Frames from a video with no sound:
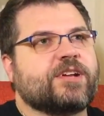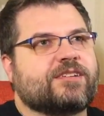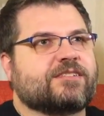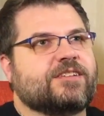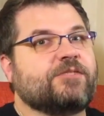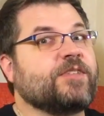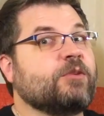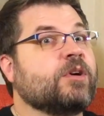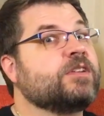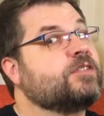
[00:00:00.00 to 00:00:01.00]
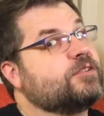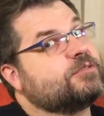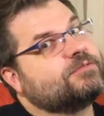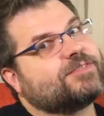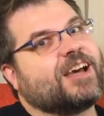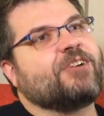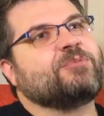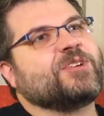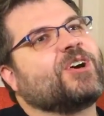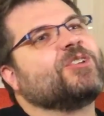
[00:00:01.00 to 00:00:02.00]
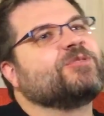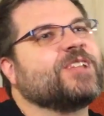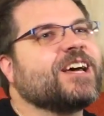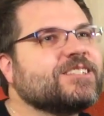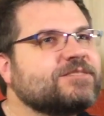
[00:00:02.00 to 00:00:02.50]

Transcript: But if they wanted to, I would be all over that.